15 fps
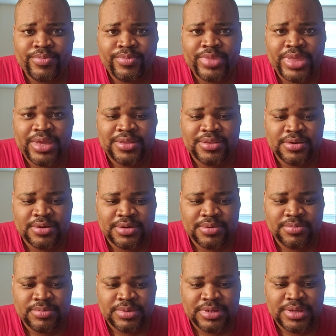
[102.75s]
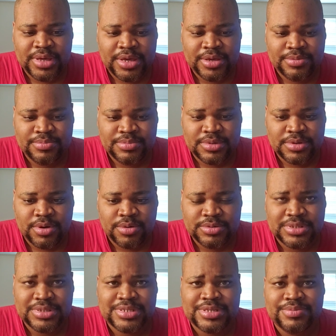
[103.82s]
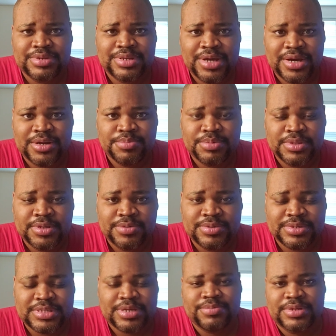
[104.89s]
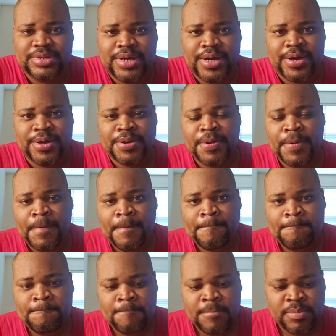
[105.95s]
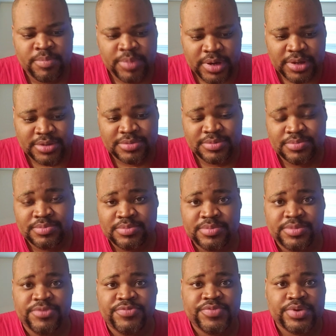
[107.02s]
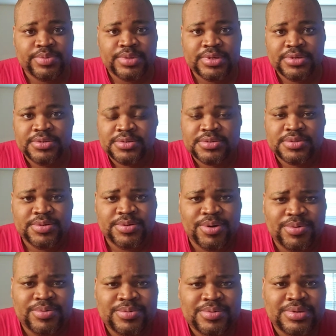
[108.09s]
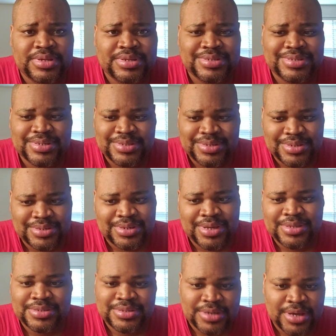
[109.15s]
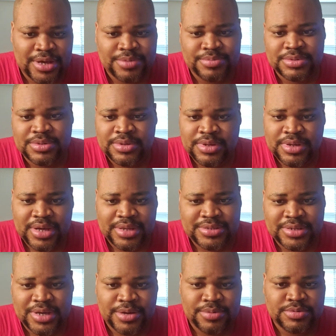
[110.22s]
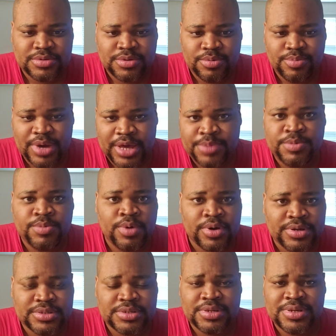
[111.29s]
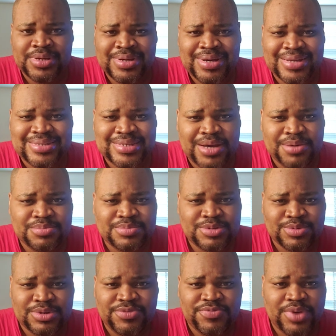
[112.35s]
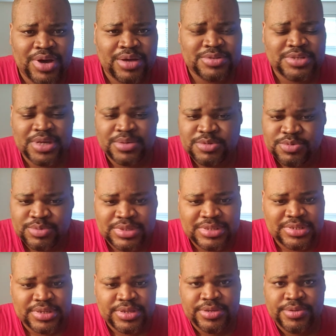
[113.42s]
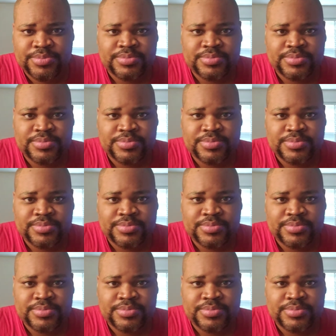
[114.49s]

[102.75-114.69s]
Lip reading: And when he came the coach in '79, I believe, in '79. But in the '50s, in the '60s, at times, Miami was a top 25, top 20 team.